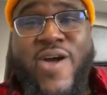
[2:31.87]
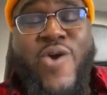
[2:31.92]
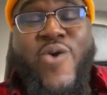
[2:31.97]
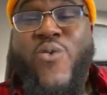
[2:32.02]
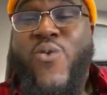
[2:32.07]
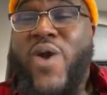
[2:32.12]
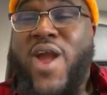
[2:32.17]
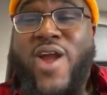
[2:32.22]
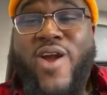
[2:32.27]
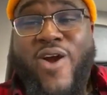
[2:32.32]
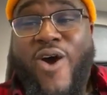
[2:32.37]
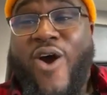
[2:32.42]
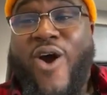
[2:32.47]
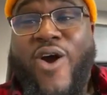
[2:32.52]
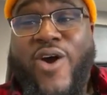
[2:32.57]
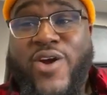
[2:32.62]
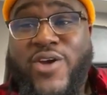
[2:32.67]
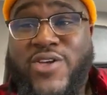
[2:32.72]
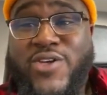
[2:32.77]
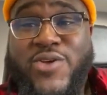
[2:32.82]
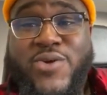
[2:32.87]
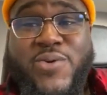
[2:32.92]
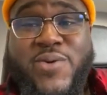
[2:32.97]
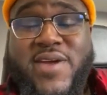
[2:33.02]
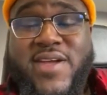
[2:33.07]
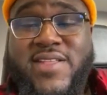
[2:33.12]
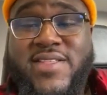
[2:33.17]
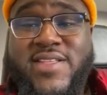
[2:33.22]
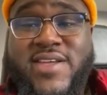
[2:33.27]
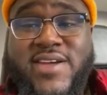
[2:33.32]
Where are you
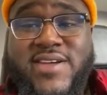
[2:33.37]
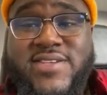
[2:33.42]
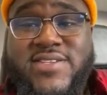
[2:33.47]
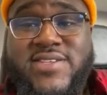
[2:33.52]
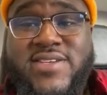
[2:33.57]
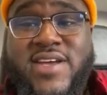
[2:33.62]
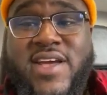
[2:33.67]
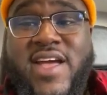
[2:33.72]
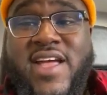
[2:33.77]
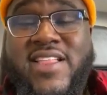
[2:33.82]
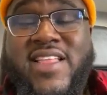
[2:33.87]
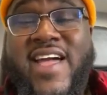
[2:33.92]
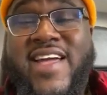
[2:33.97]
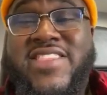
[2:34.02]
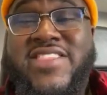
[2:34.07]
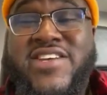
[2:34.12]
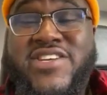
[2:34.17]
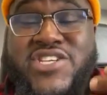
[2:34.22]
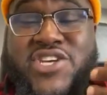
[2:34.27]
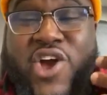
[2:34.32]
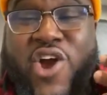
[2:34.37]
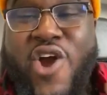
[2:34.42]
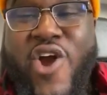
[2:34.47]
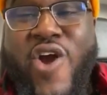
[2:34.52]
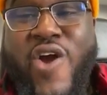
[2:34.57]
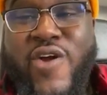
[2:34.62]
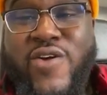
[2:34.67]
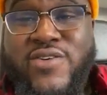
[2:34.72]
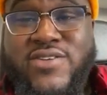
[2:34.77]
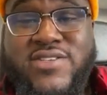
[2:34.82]
in this? Like this
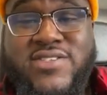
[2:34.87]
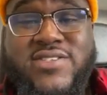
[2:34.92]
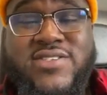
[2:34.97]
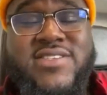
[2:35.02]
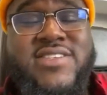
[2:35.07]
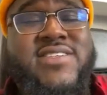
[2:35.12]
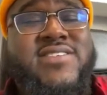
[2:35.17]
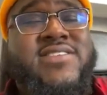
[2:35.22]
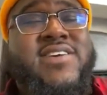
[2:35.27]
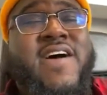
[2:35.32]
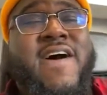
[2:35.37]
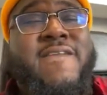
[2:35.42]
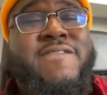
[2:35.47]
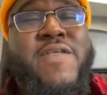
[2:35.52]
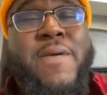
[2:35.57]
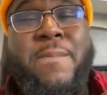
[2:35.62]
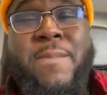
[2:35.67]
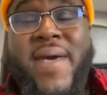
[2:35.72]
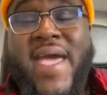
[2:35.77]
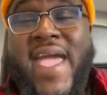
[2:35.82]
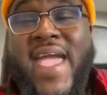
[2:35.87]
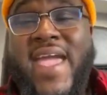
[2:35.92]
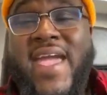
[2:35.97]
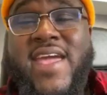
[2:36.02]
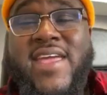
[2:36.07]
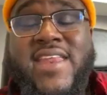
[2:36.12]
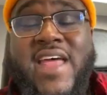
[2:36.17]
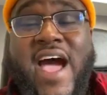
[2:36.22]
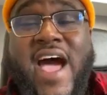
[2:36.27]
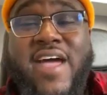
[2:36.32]
hurts. This the
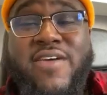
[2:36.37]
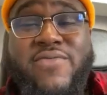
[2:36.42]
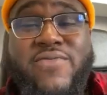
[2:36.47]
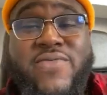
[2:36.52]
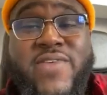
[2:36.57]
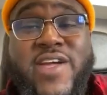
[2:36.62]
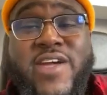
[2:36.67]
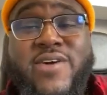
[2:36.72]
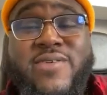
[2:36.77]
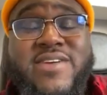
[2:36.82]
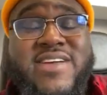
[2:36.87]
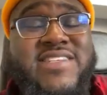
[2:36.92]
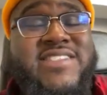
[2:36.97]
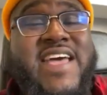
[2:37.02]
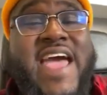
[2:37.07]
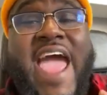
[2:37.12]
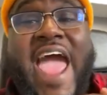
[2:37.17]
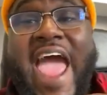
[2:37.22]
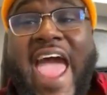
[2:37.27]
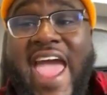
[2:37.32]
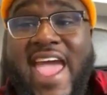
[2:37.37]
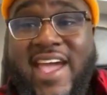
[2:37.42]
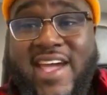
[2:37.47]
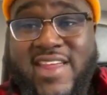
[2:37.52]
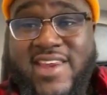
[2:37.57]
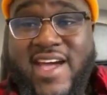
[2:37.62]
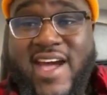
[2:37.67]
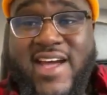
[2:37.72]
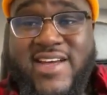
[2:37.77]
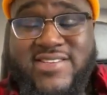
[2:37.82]
pain I feel is
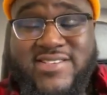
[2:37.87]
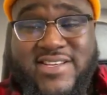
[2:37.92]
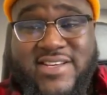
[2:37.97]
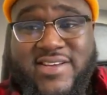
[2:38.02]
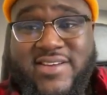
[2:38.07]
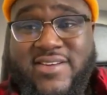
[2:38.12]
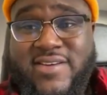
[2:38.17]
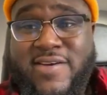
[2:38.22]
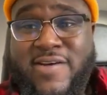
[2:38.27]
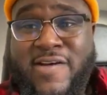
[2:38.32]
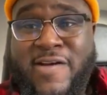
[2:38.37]
agonizing.